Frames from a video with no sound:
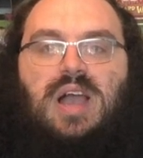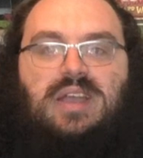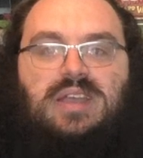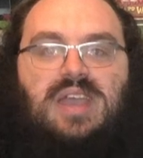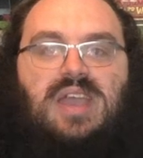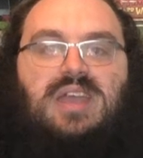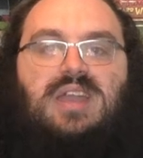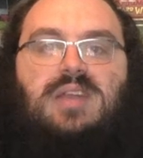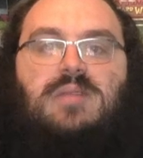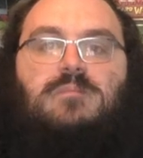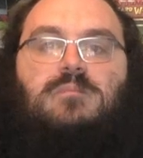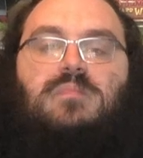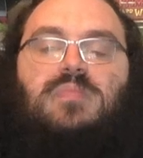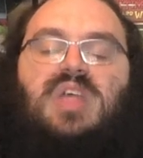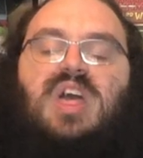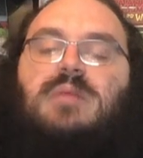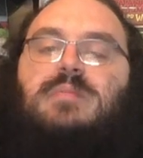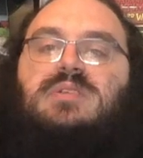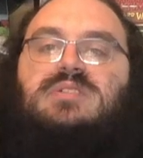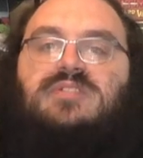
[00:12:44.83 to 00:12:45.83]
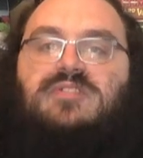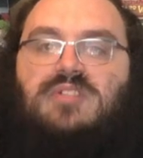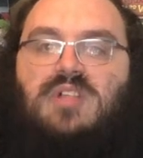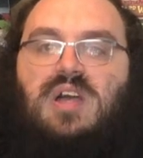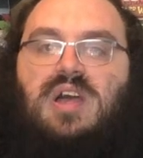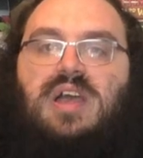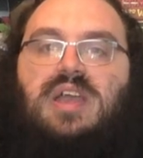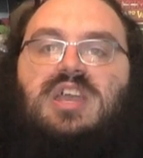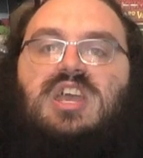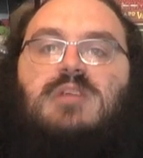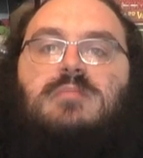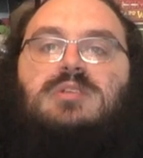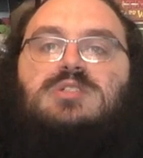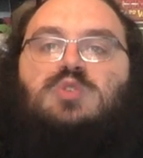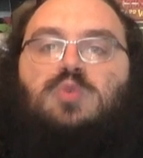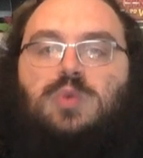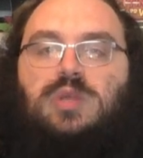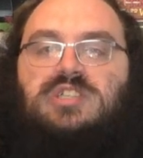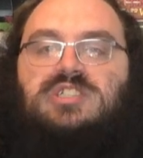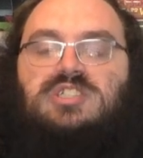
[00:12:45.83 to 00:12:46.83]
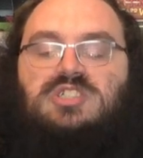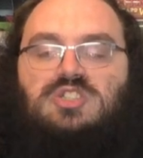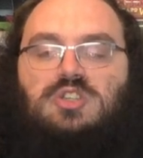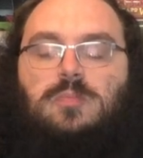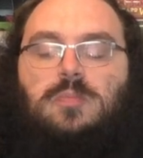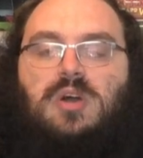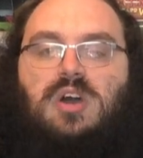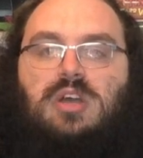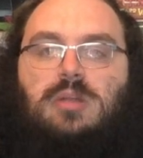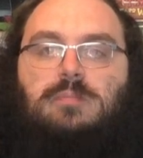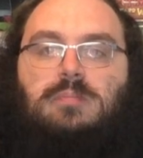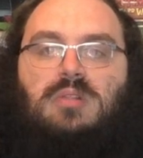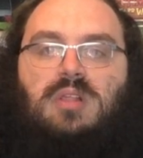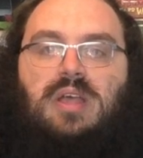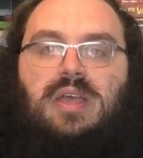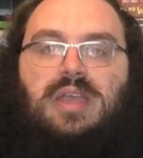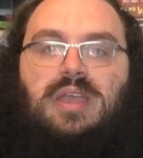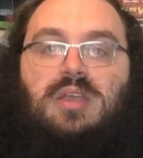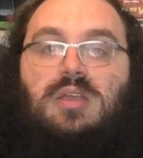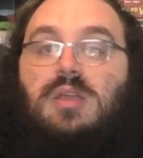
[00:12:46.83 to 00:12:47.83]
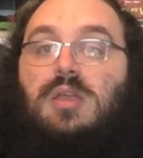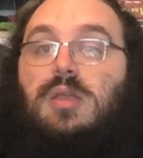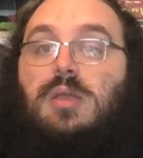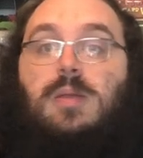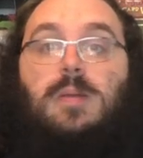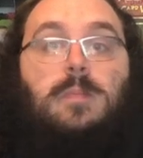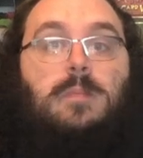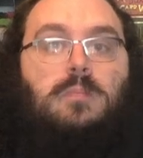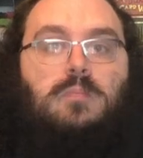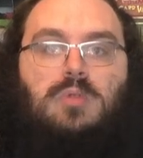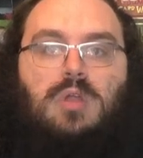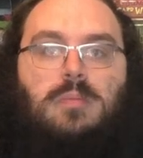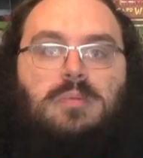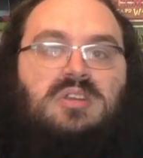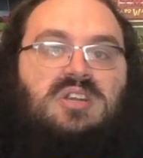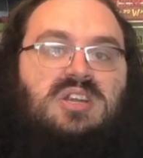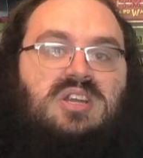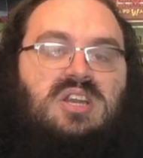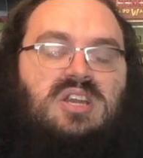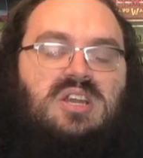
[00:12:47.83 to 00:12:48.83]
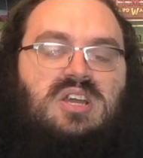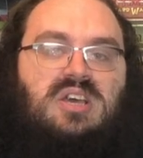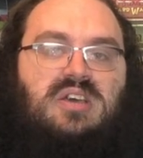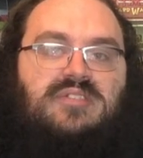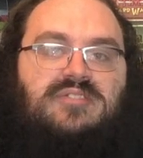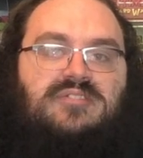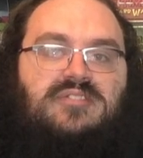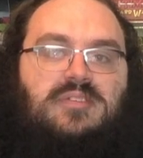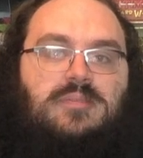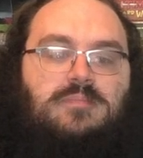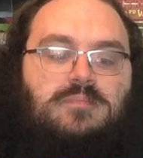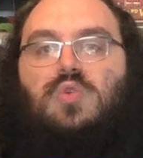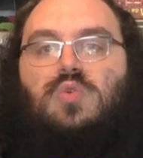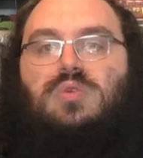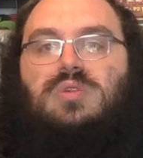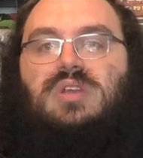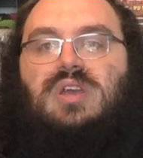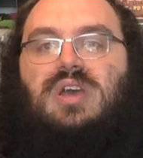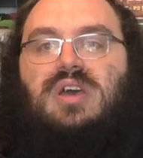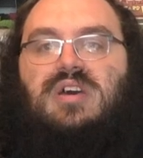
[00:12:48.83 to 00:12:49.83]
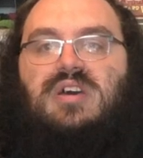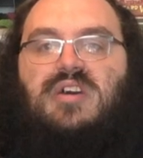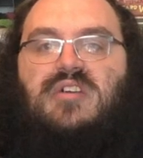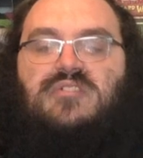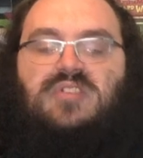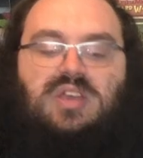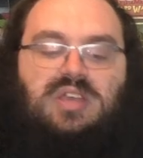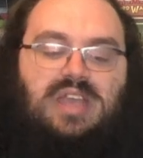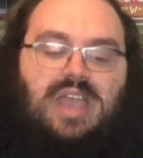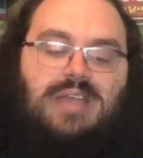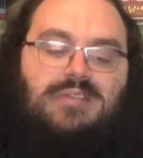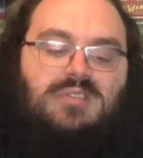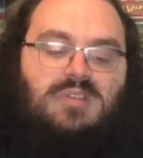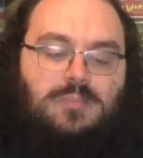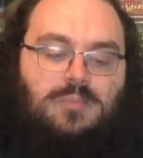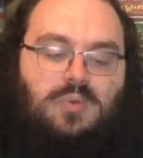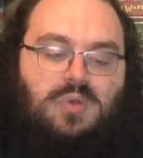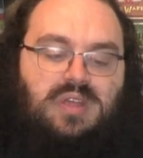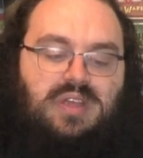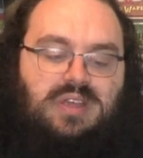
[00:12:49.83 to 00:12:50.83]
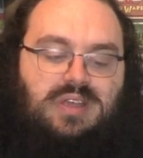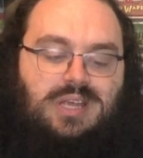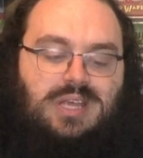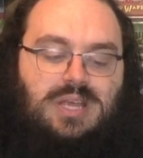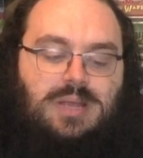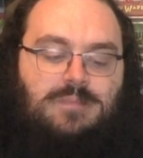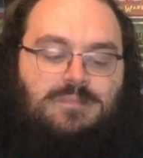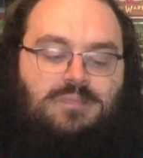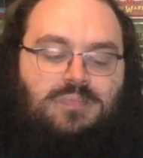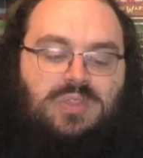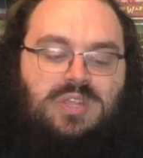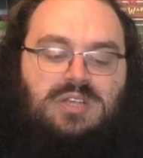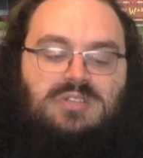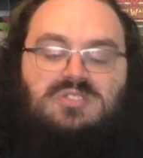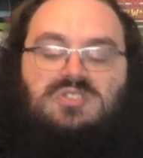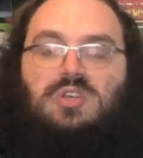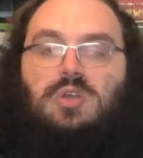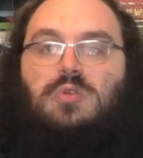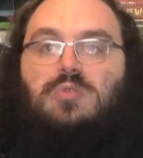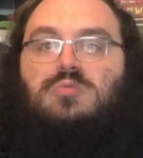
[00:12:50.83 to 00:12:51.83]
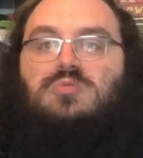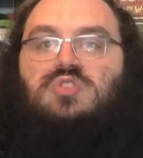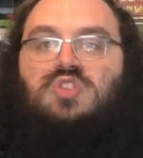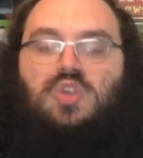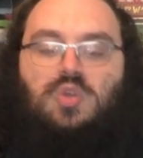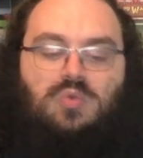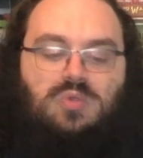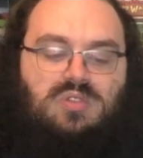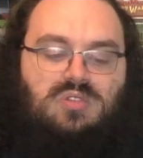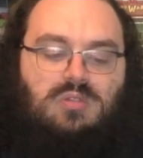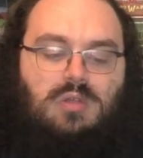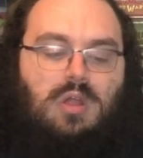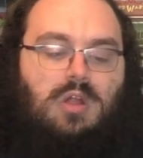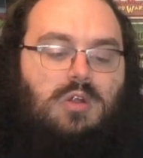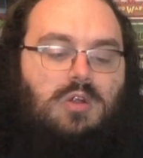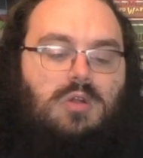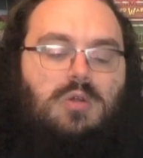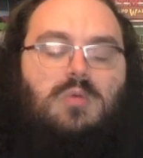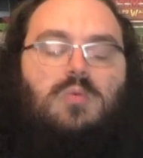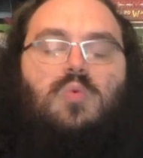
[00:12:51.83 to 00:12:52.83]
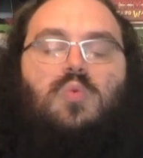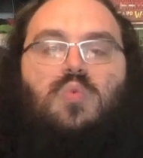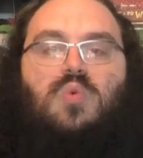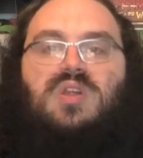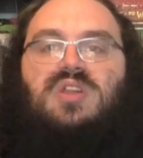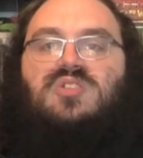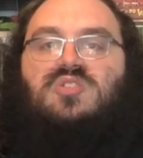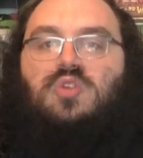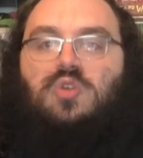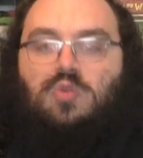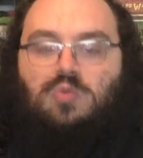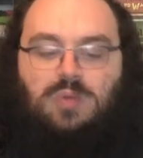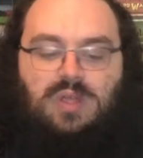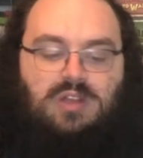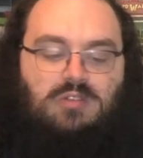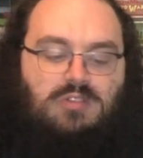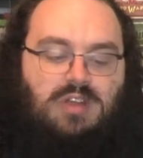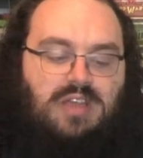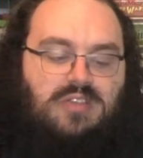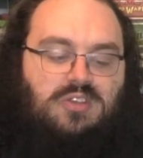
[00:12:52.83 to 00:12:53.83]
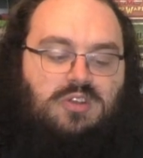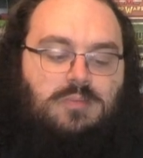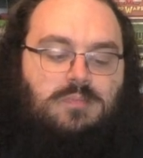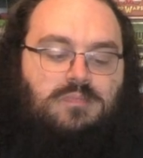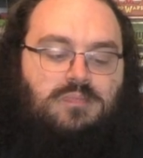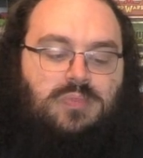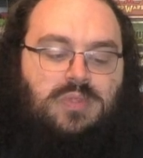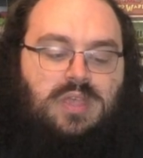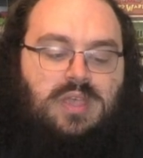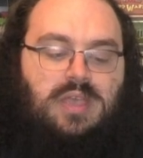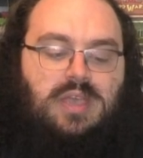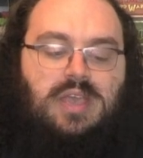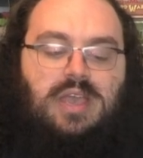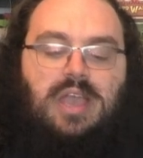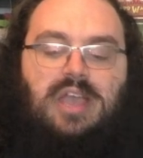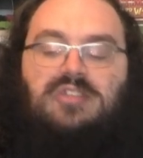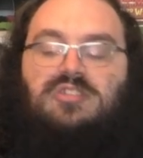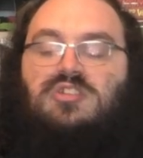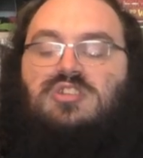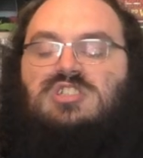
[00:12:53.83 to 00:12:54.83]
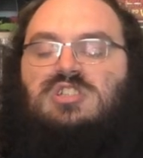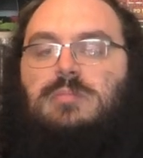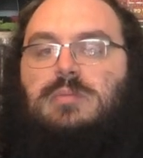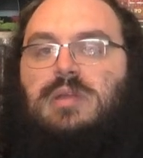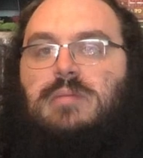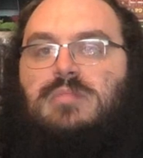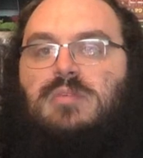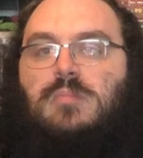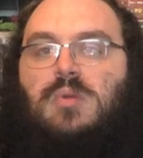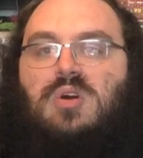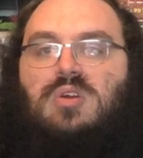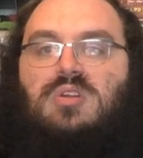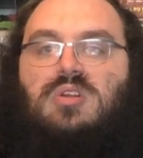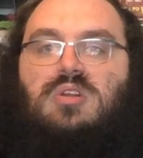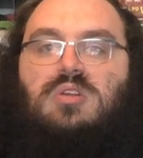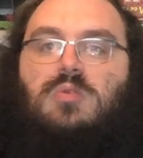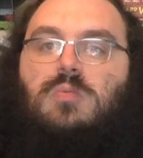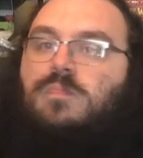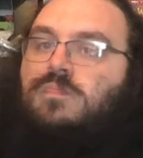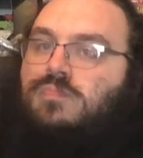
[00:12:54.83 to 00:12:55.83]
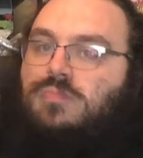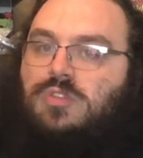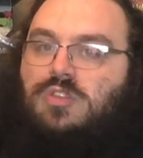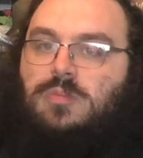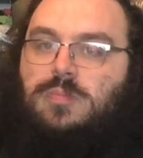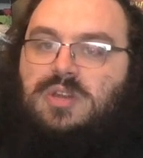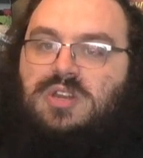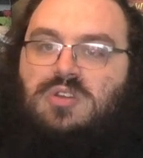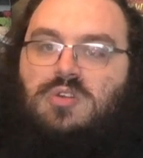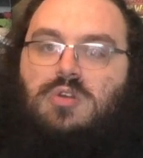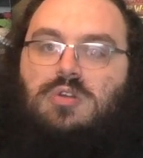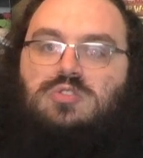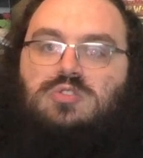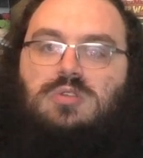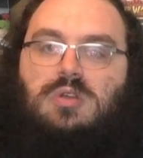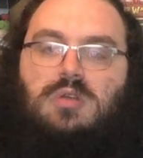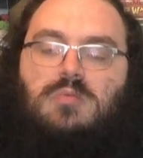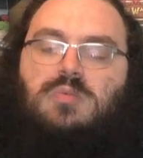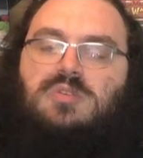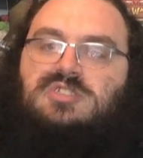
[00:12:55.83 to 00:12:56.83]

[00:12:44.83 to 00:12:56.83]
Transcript: Again, how much flying, how much reach is your pod playing? Probably not enough. Court of Garenbrig. So two and or one and two green rather. Enters you become the monarch. A little bit of card draw.